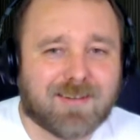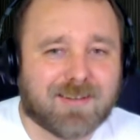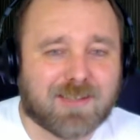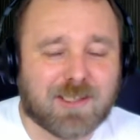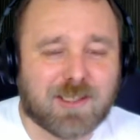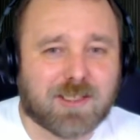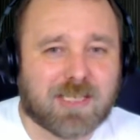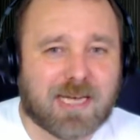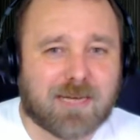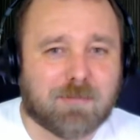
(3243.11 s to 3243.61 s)

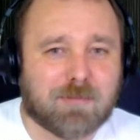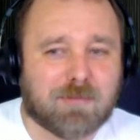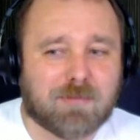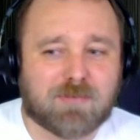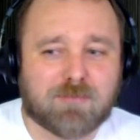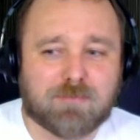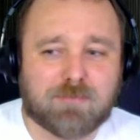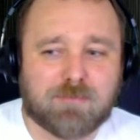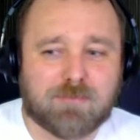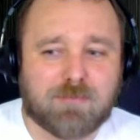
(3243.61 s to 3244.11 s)
you're getting me
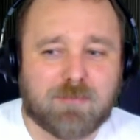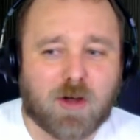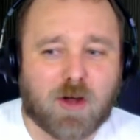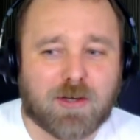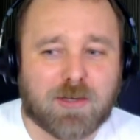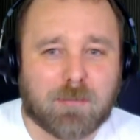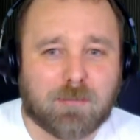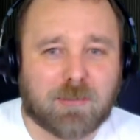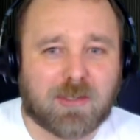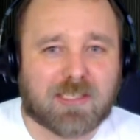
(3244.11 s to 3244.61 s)
on
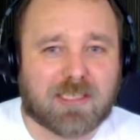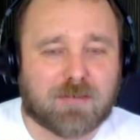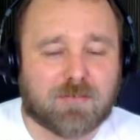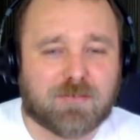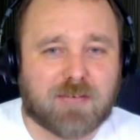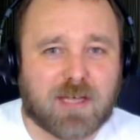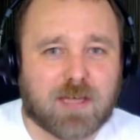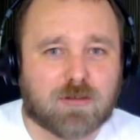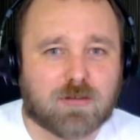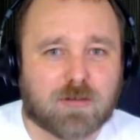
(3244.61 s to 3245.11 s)
the bloody
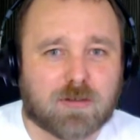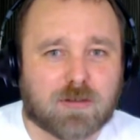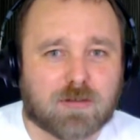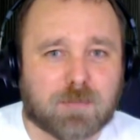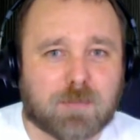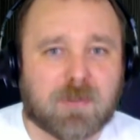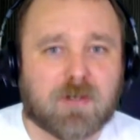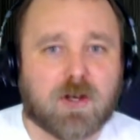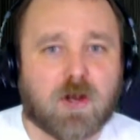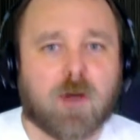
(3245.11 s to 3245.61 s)
fence with this,
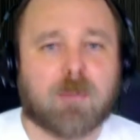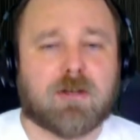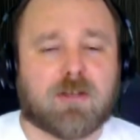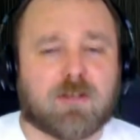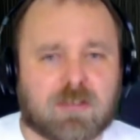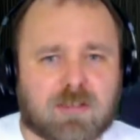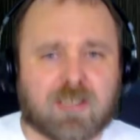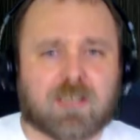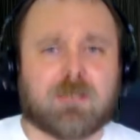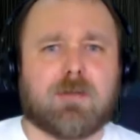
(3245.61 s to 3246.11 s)
but no, I'm going to
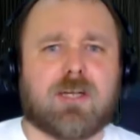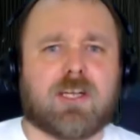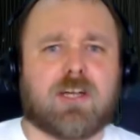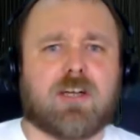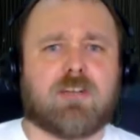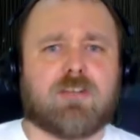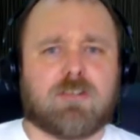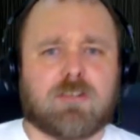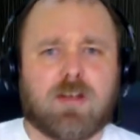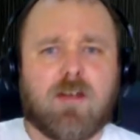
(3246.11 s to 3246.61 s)
stick to my
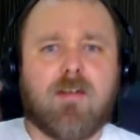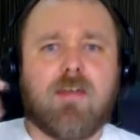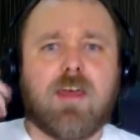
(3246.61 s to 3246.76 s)
guns.